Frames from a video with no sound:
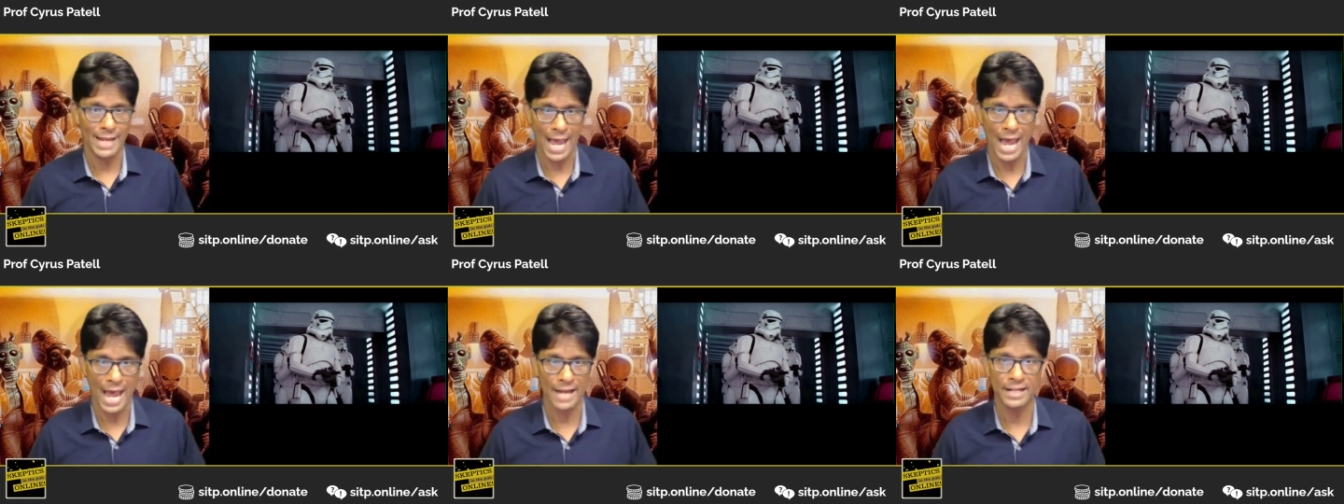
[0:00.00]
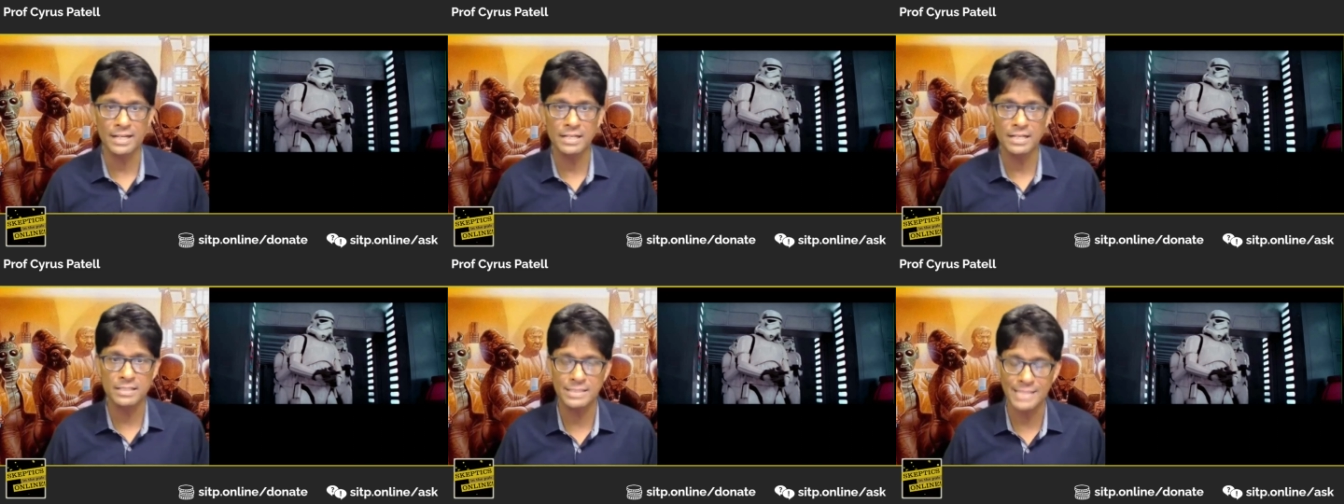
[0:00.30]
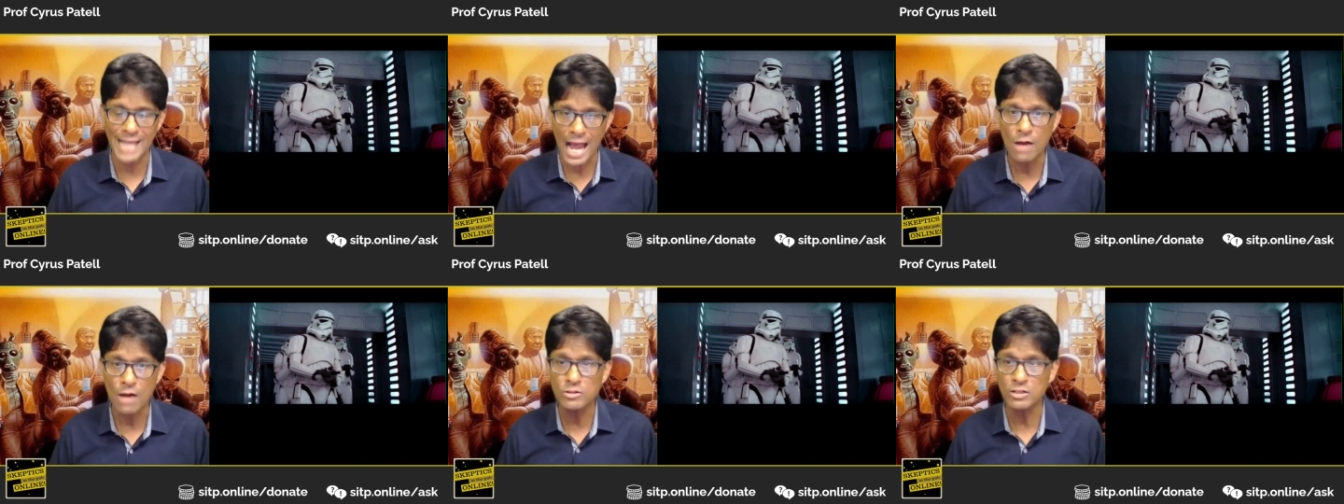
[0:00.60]
adding a
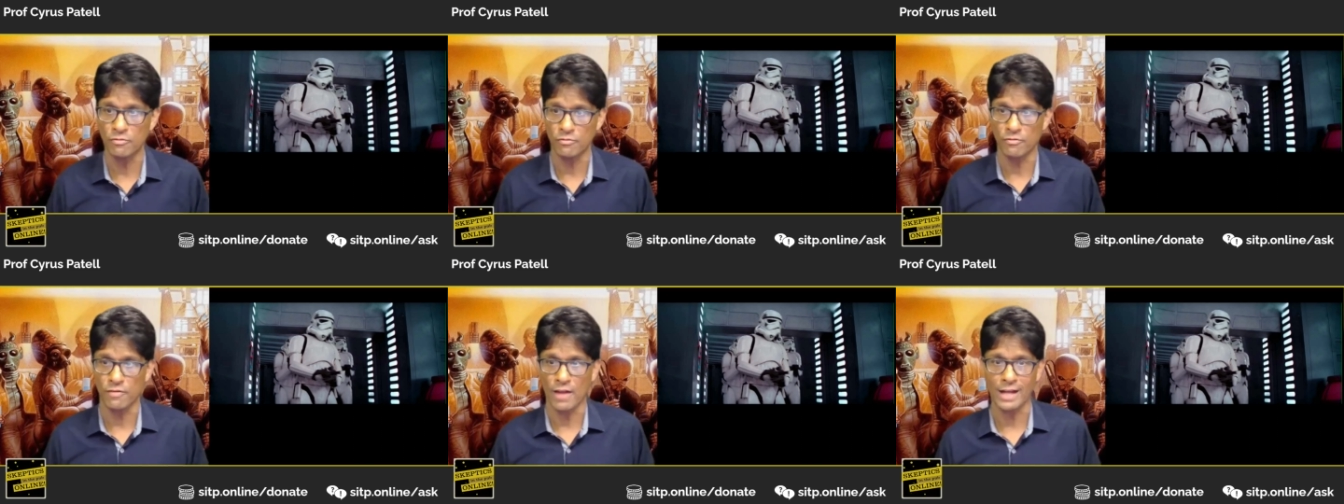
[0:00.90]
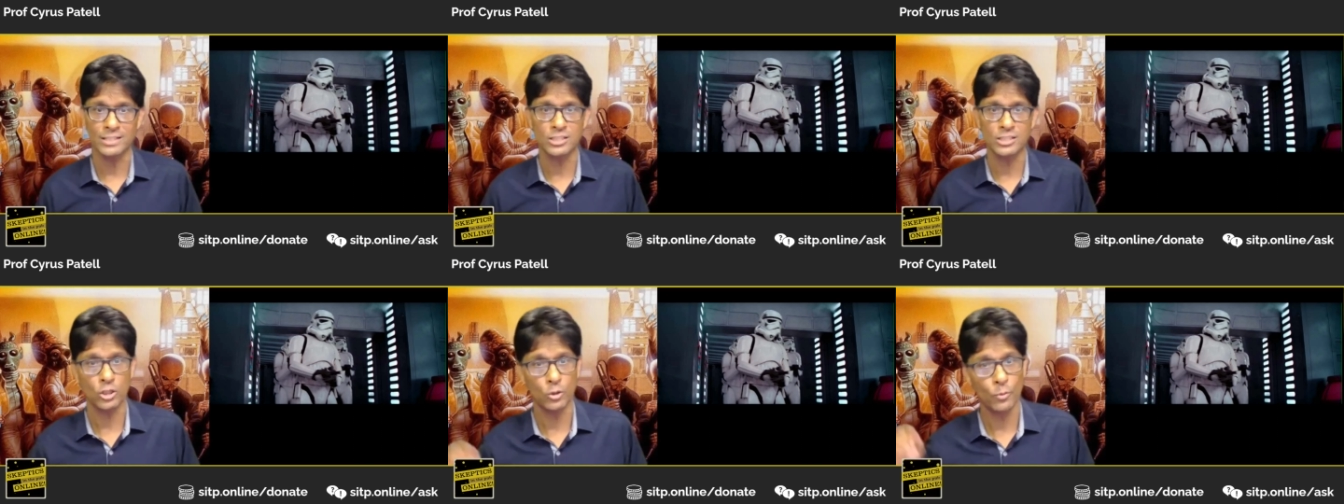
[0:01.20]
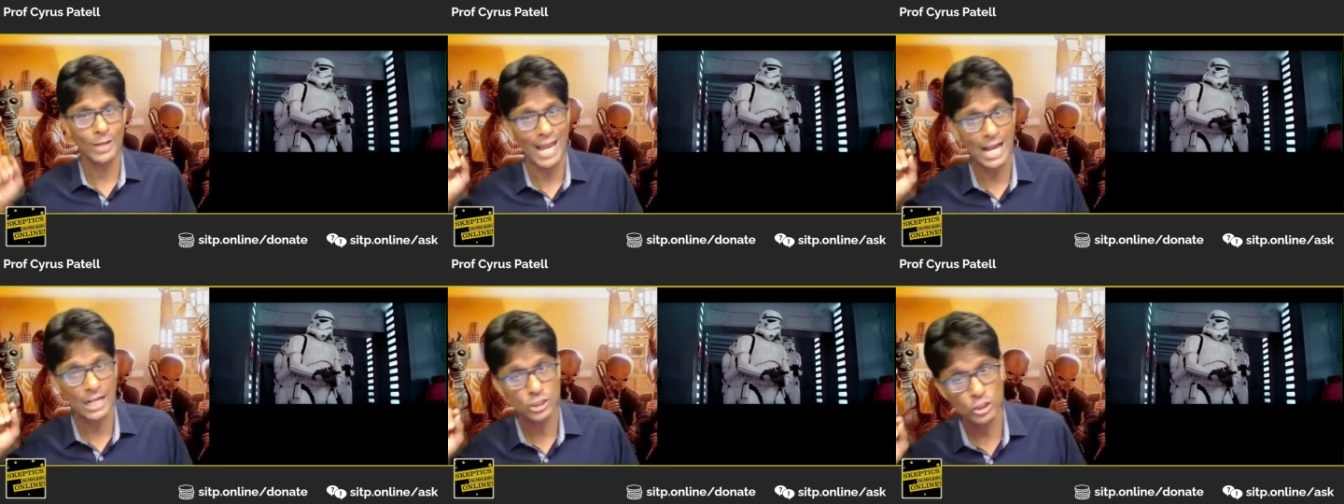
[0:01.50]
sound effect so that
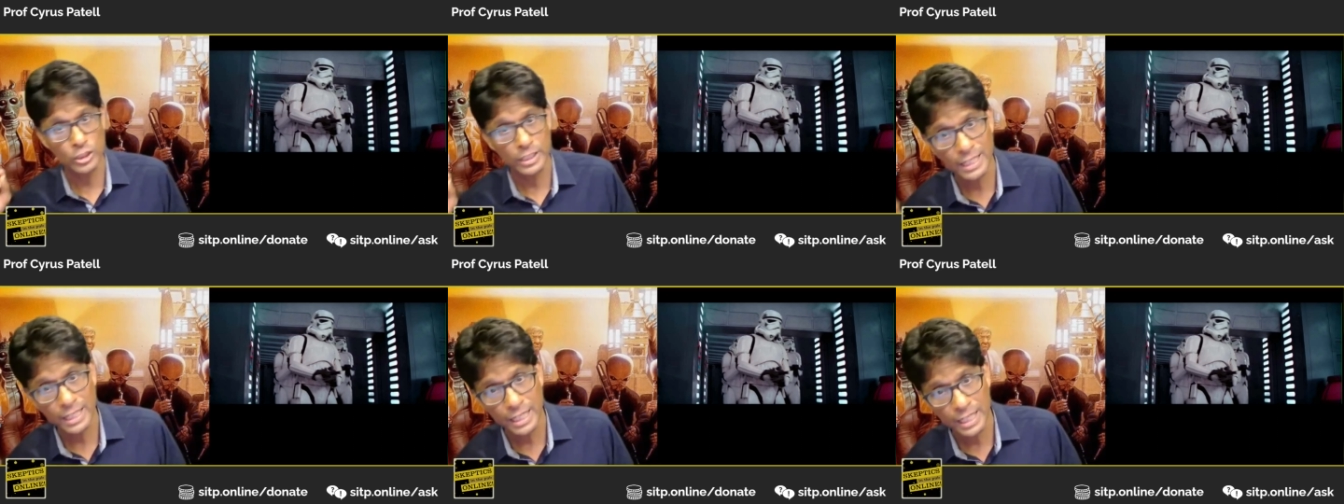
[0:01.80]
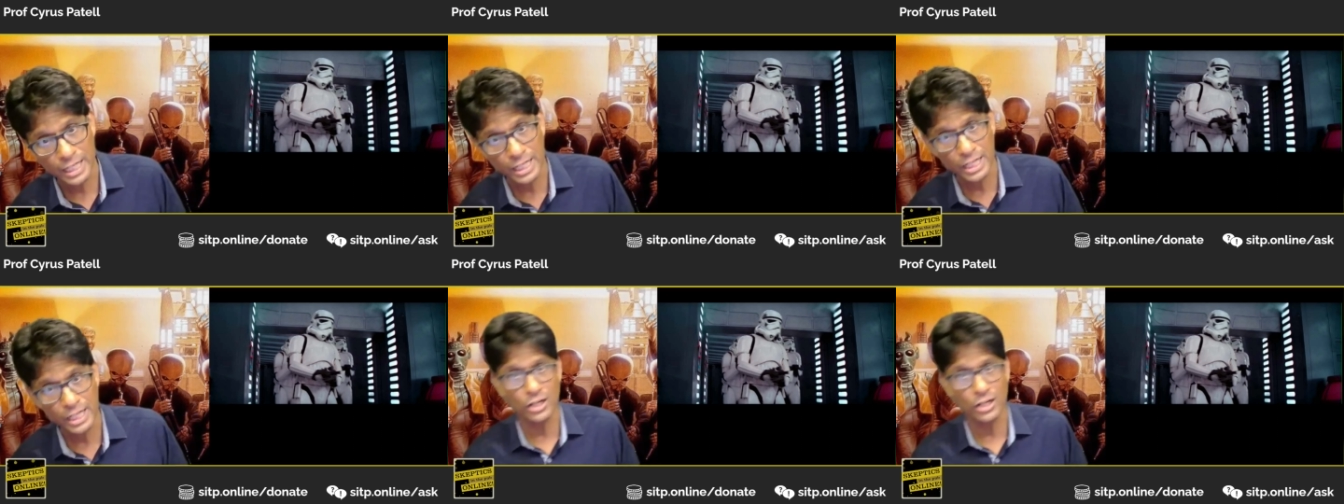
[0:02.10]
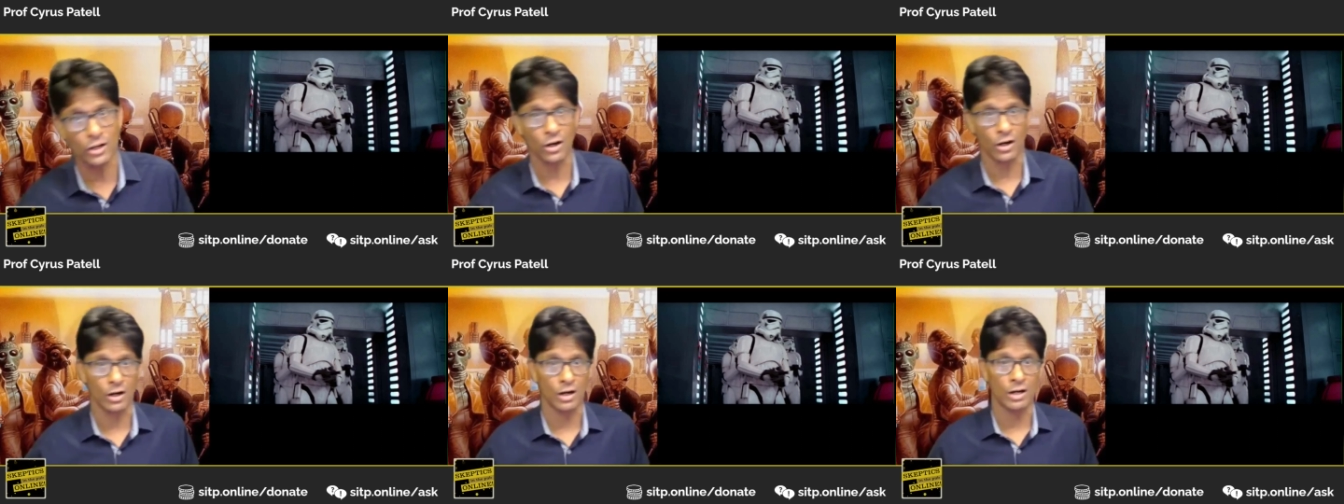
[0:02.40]
we actually
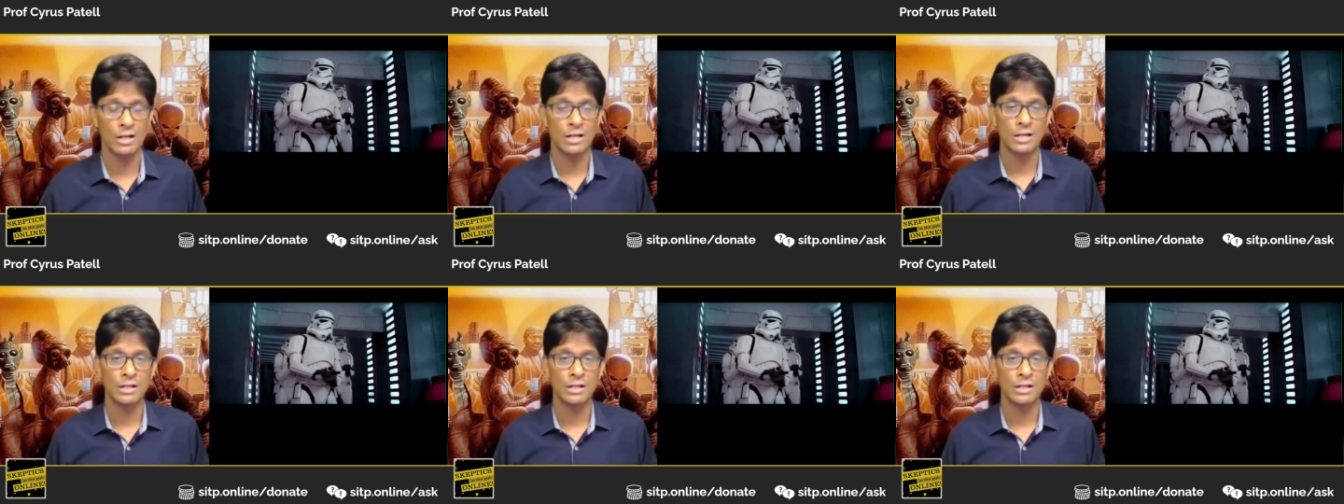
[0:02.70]
hear